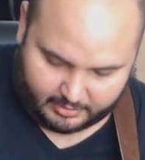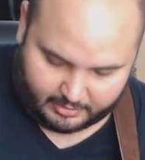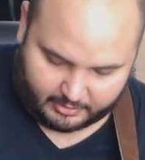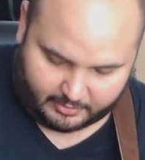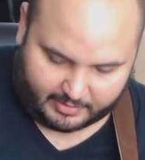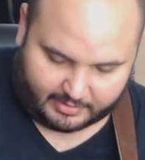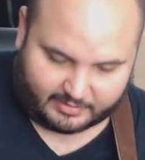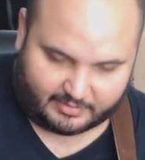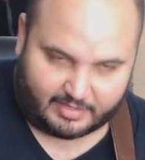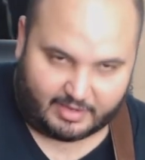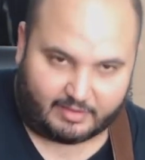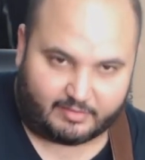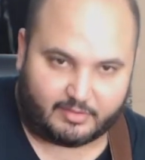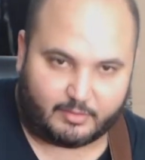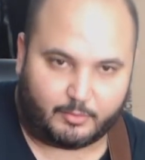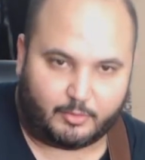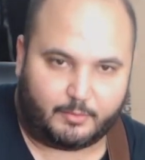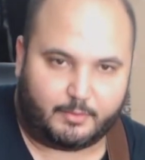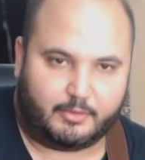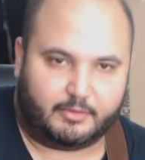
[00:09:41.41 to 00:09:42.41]
They're
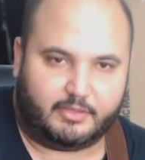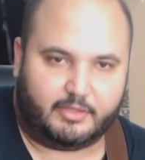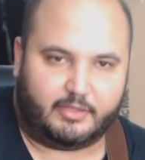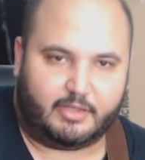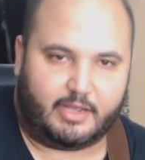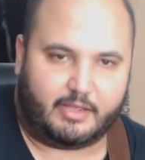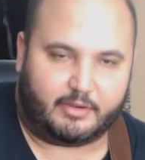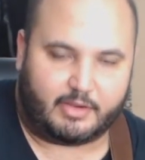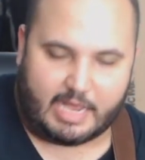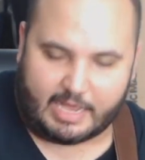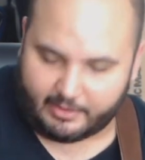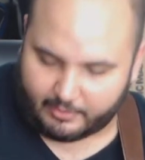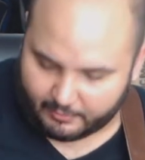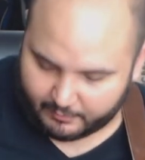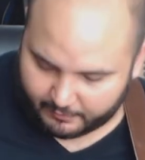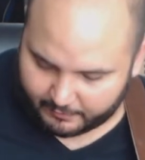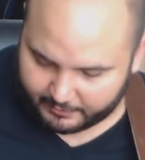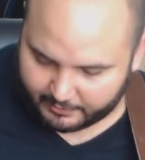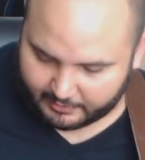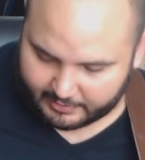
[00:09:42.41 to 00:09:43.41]
accessible, but I
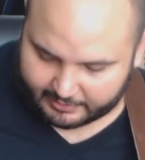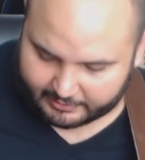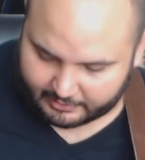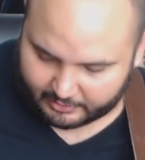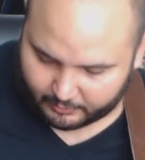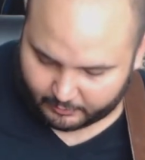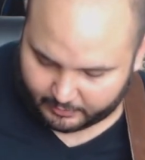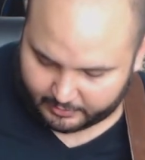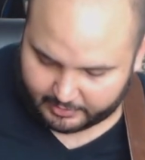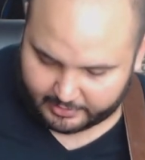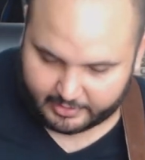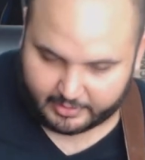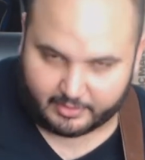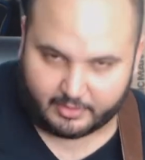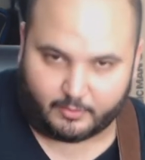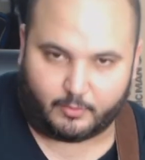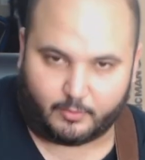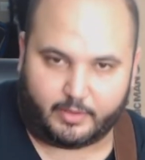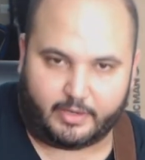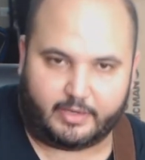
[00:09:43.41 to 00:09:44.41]
don't feel like they're really
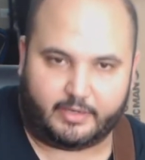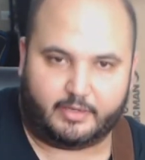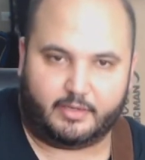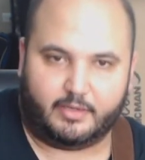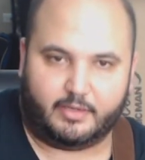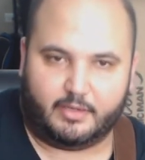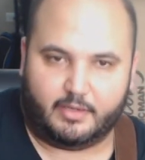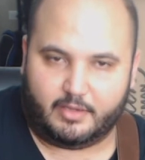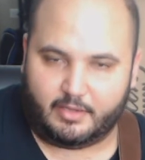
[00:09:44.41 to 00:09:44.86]
in the way.